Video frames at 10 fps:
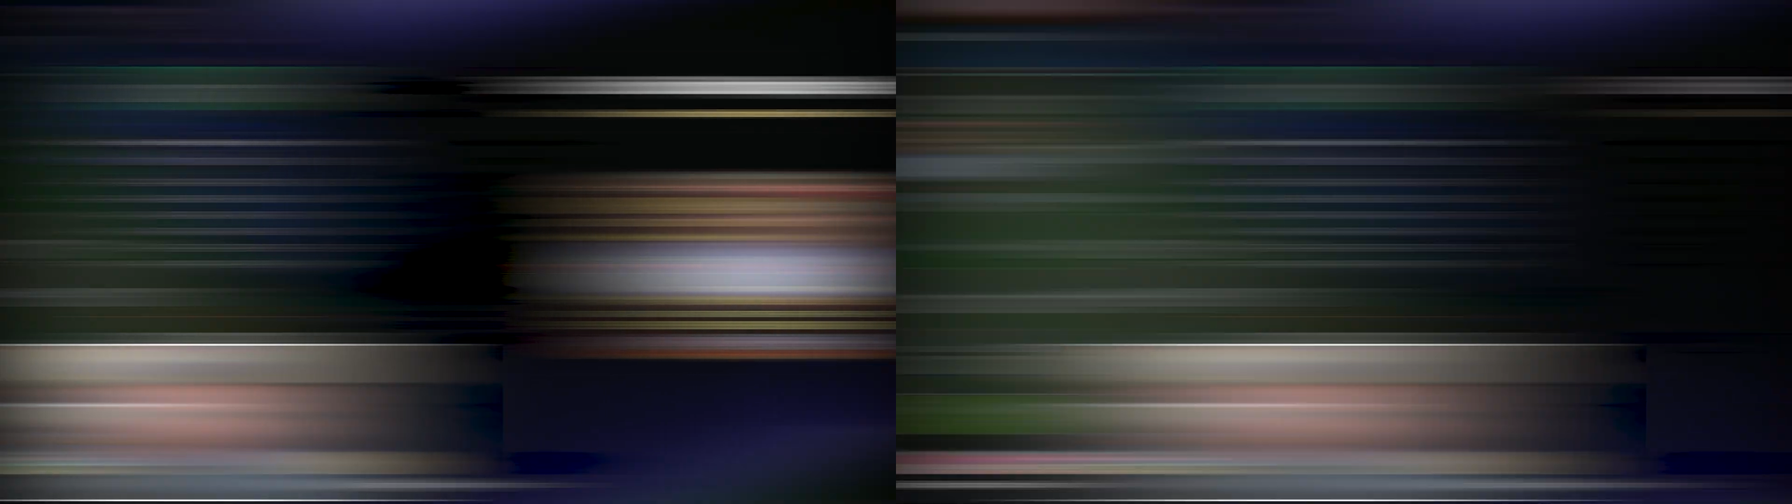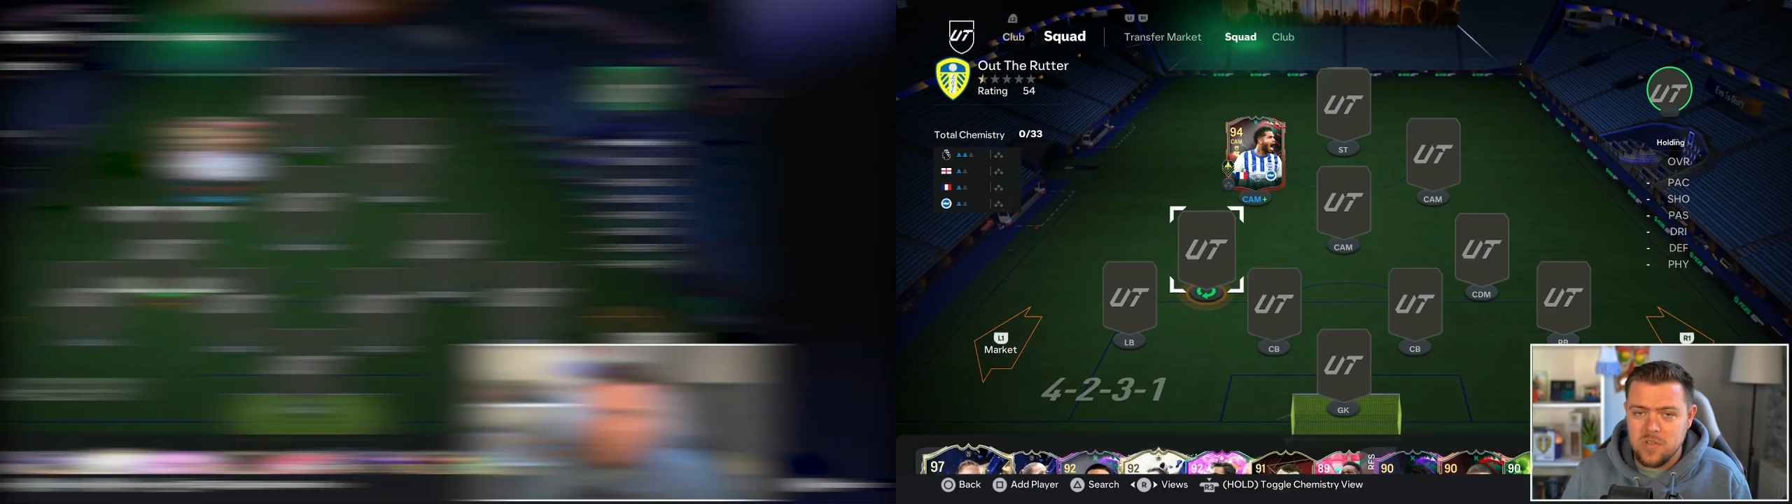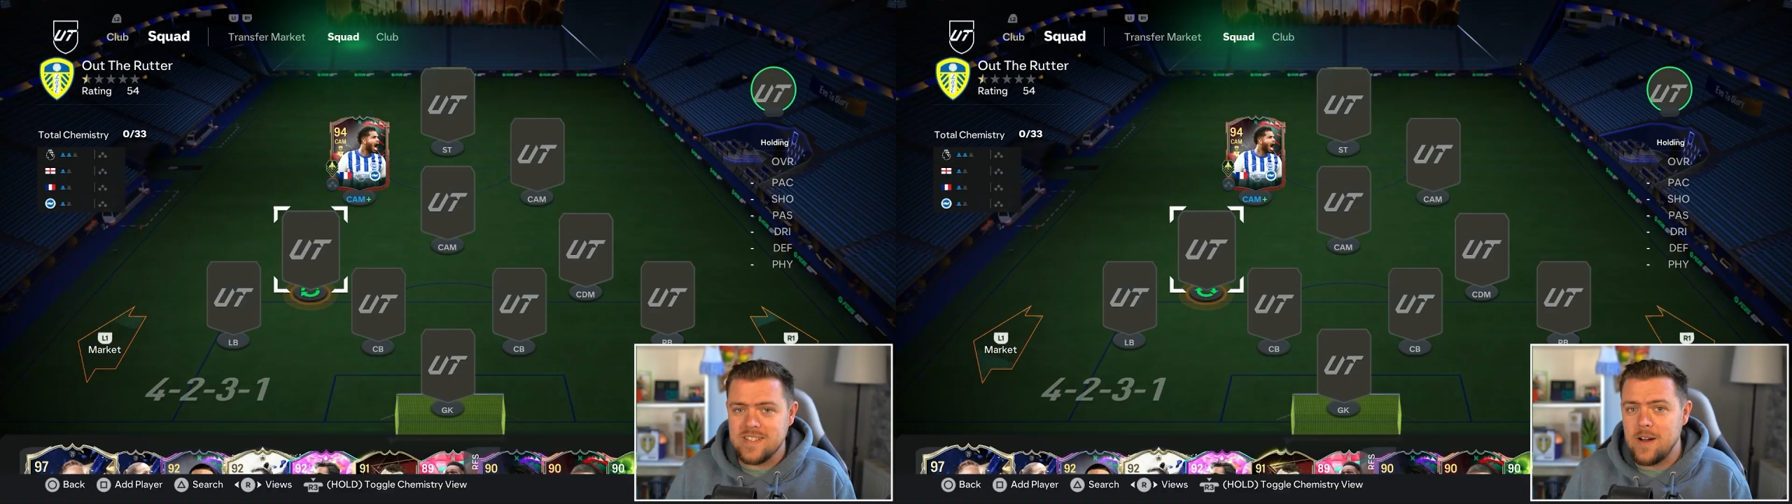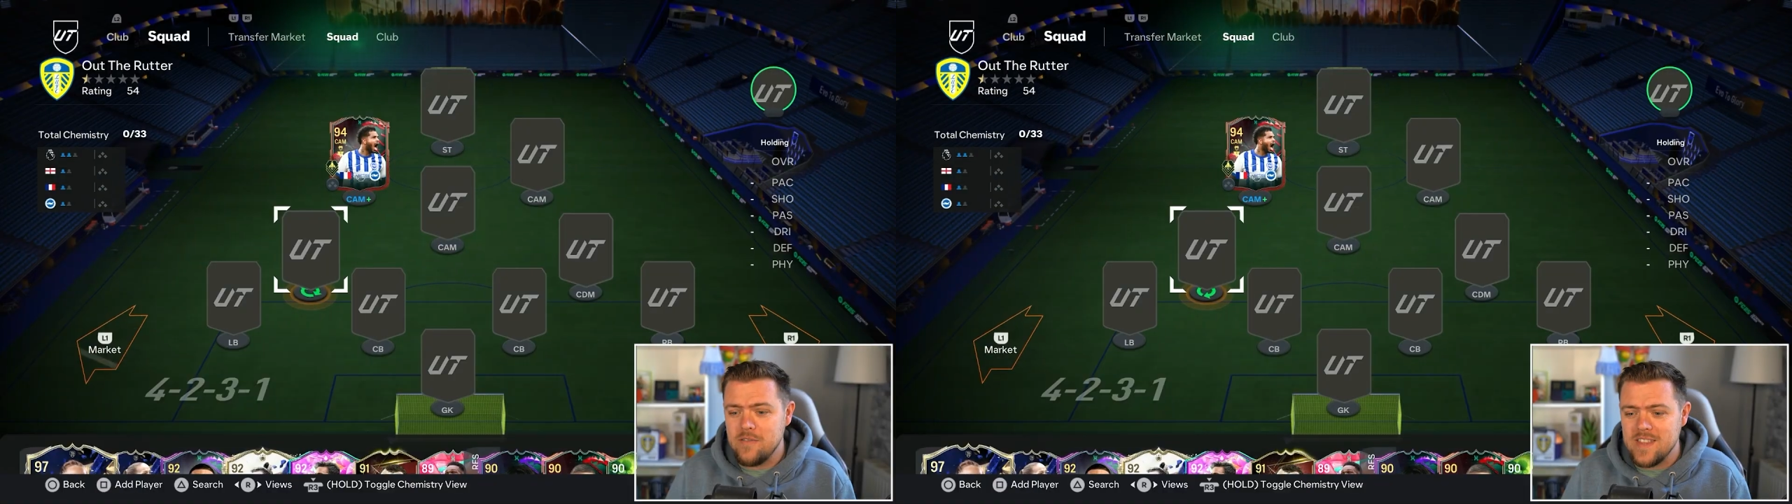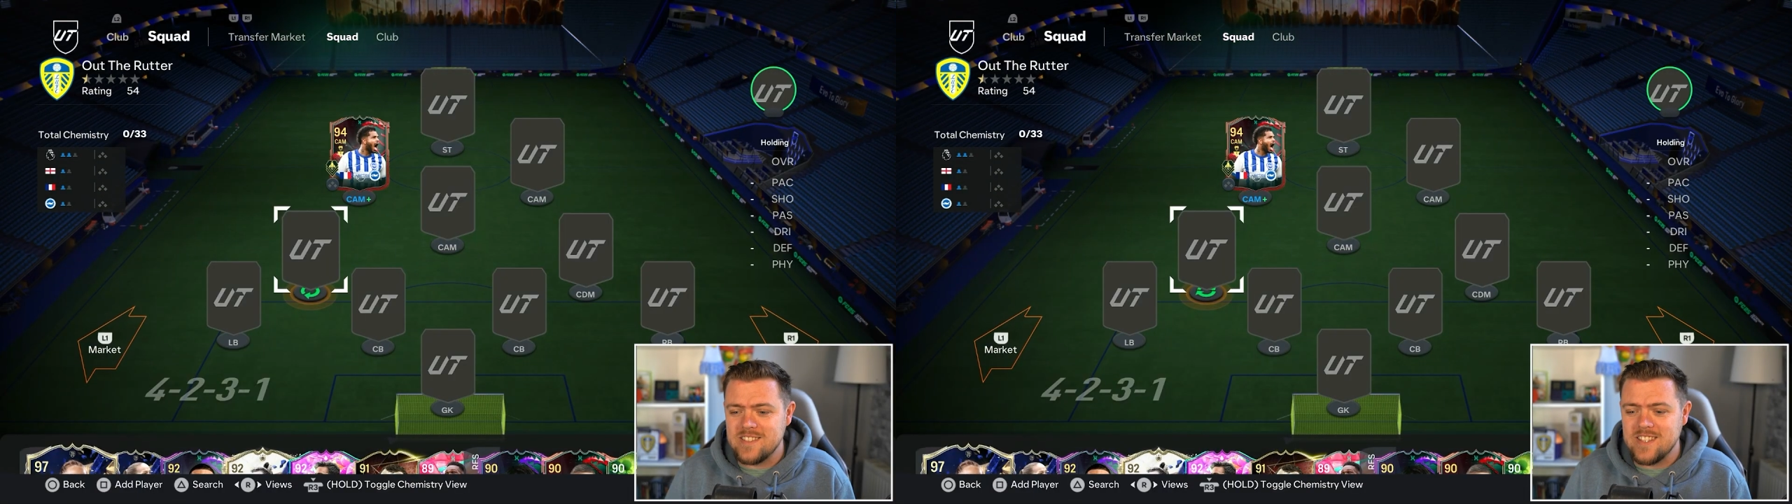We'll start
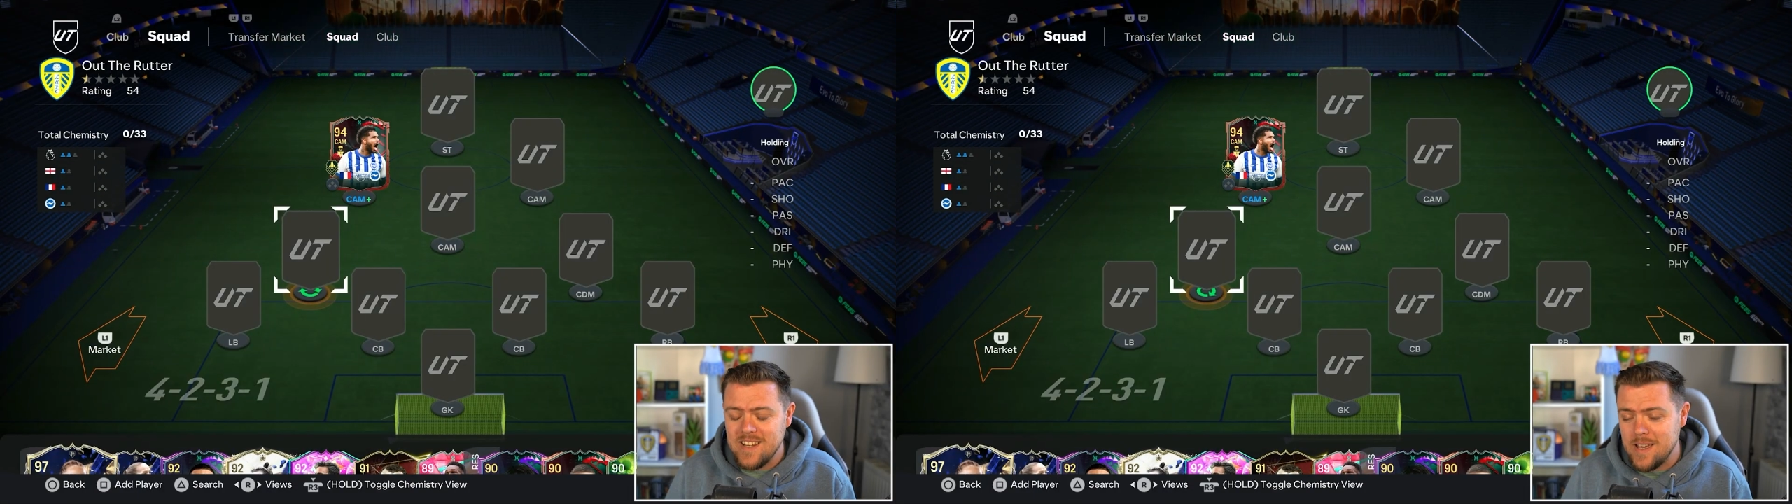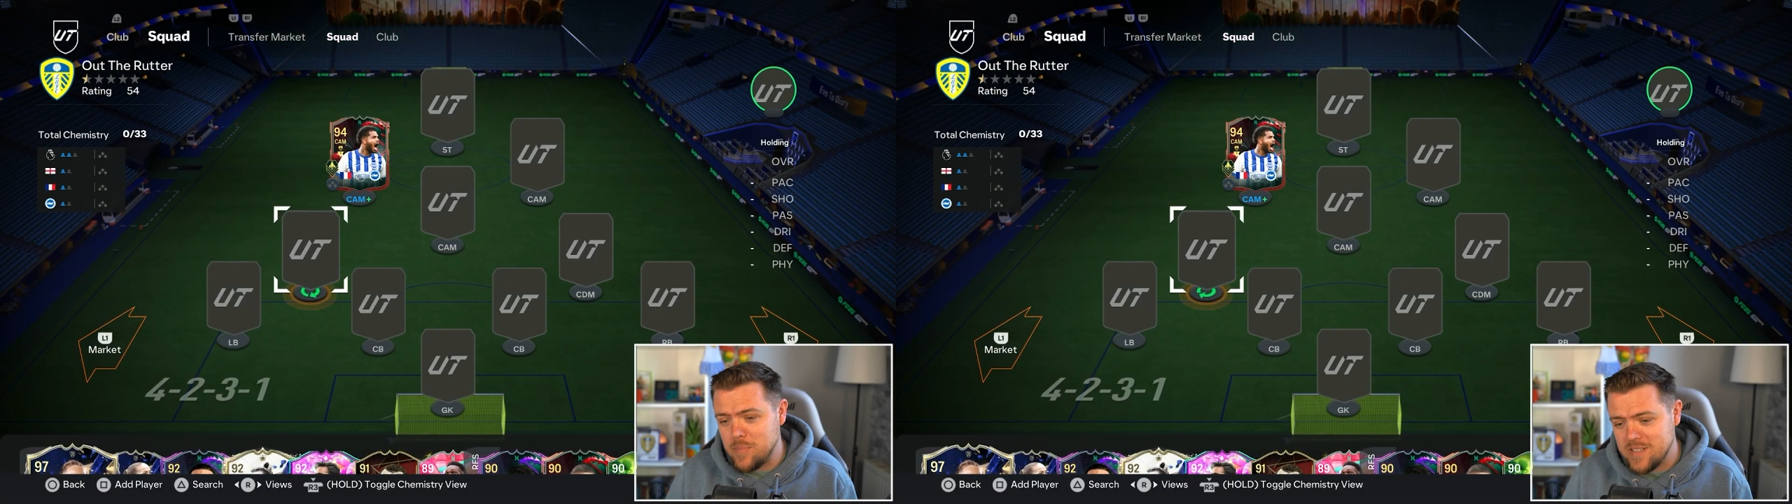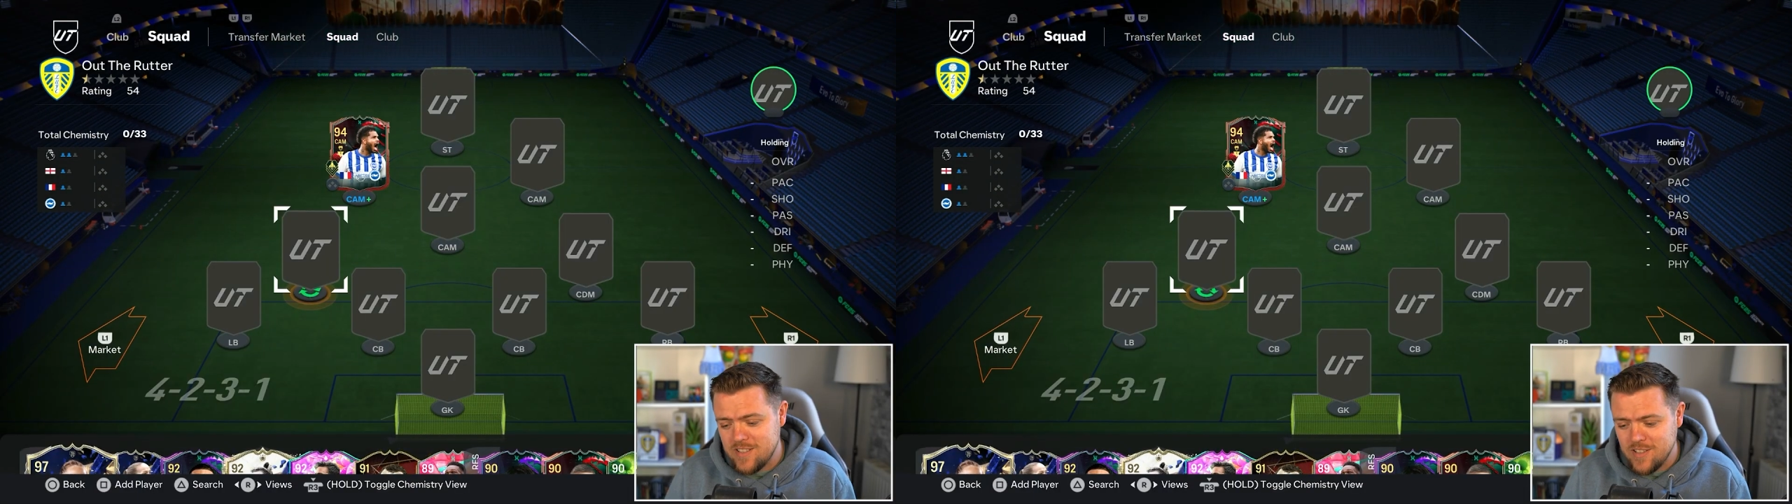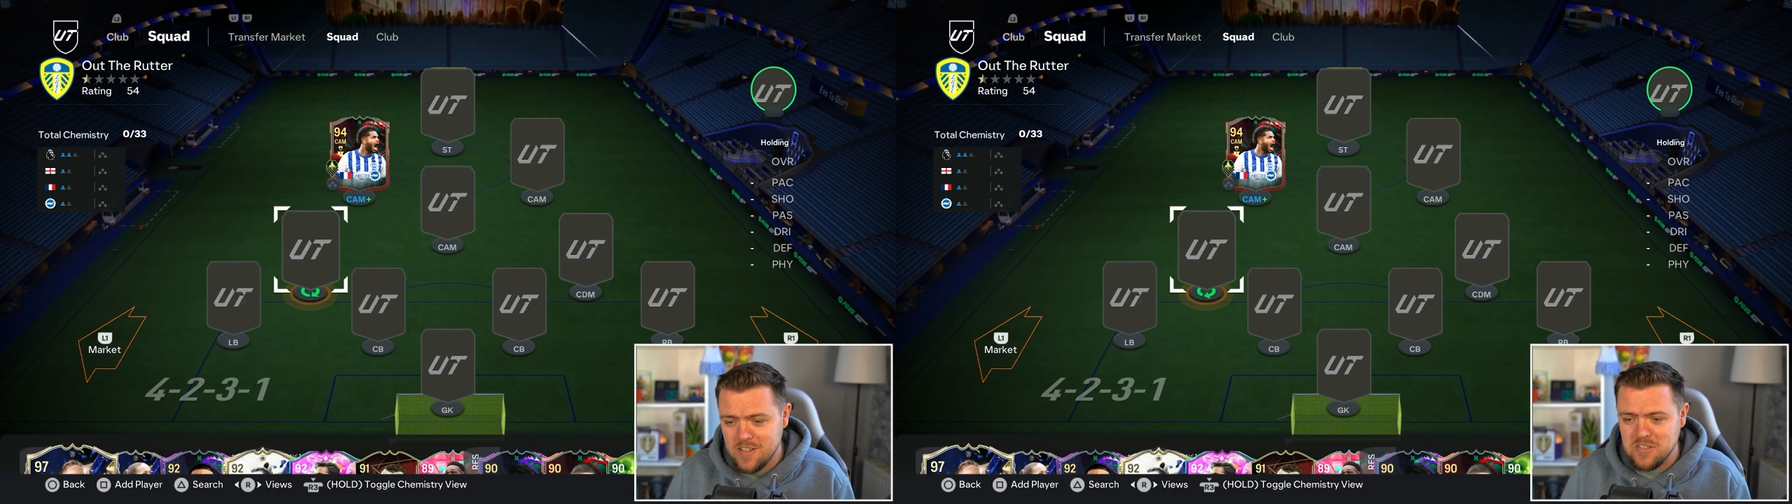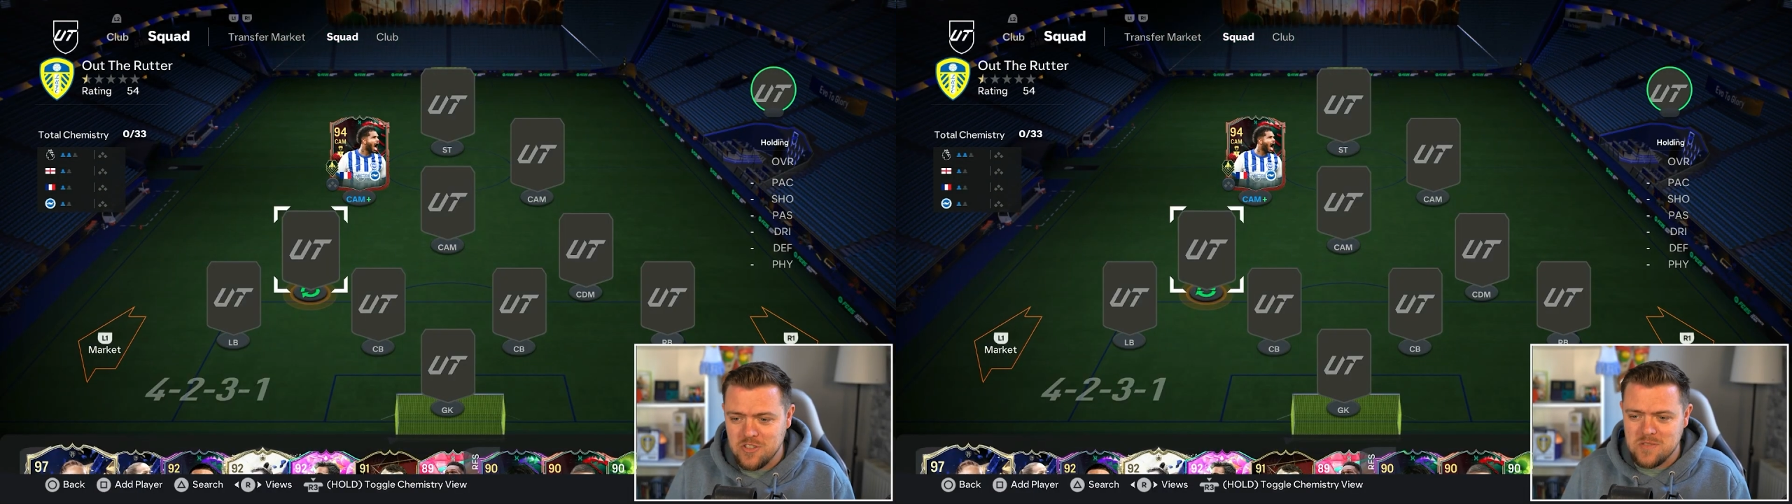with this CDM
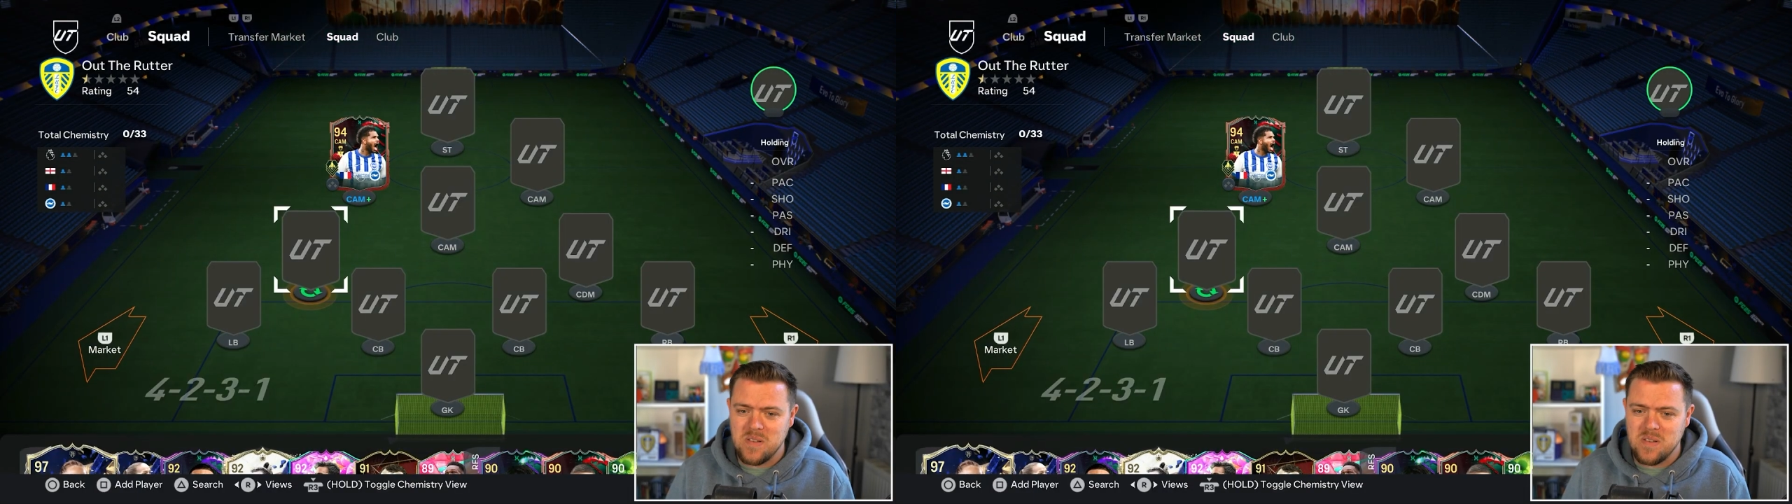position just